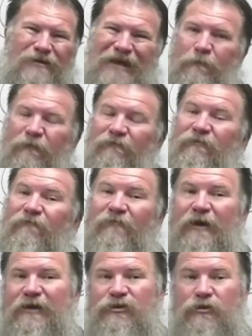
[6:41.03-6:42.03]
type of
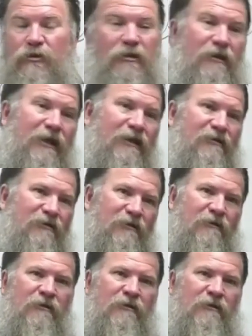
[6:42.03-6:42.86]
device you're connecting.